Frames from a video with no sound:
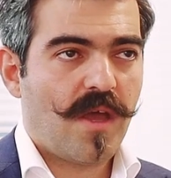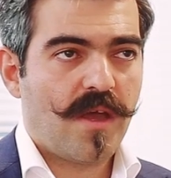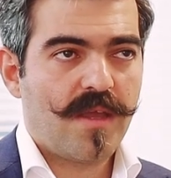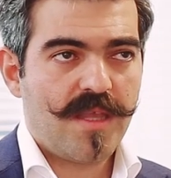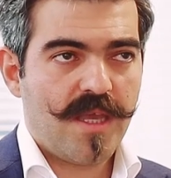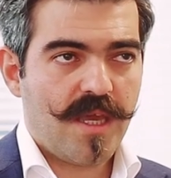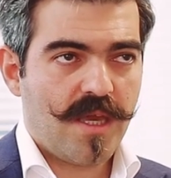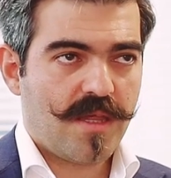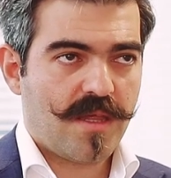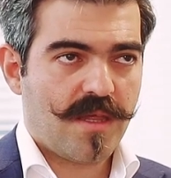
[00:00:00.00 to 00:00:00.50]

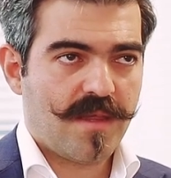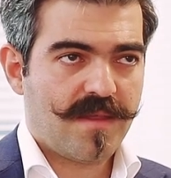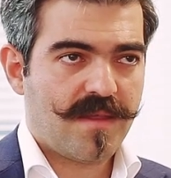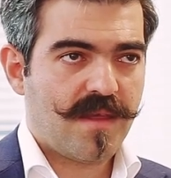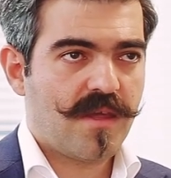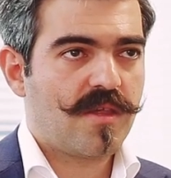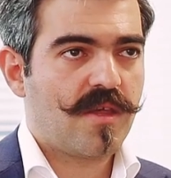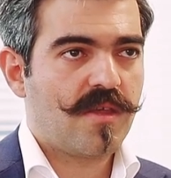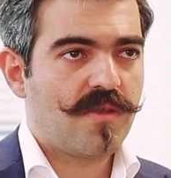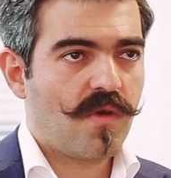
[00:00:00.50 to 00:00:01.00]
ideation
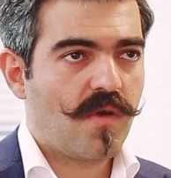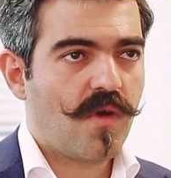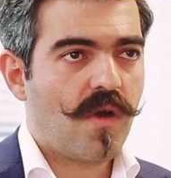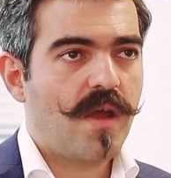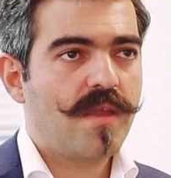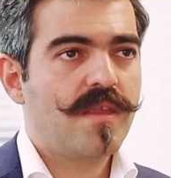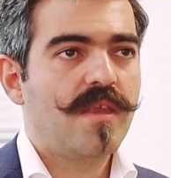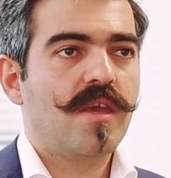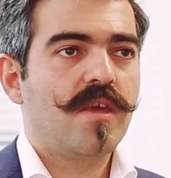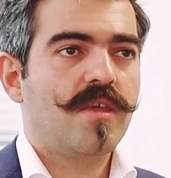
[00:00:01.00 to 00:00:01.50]
session or
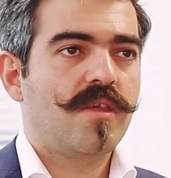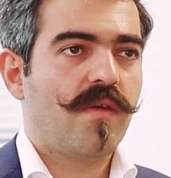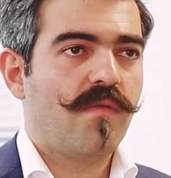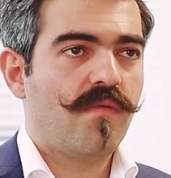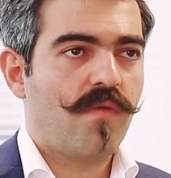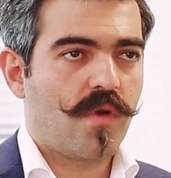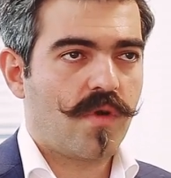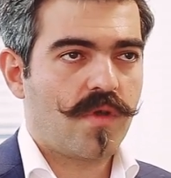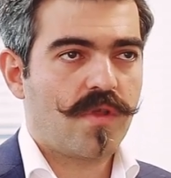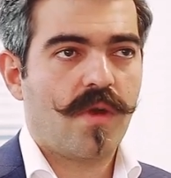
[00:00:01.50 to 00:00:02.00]

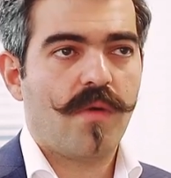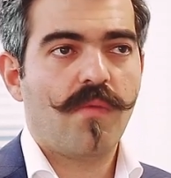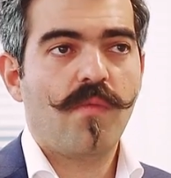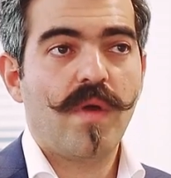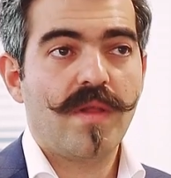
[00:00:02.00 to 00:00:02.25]
ideation workshop.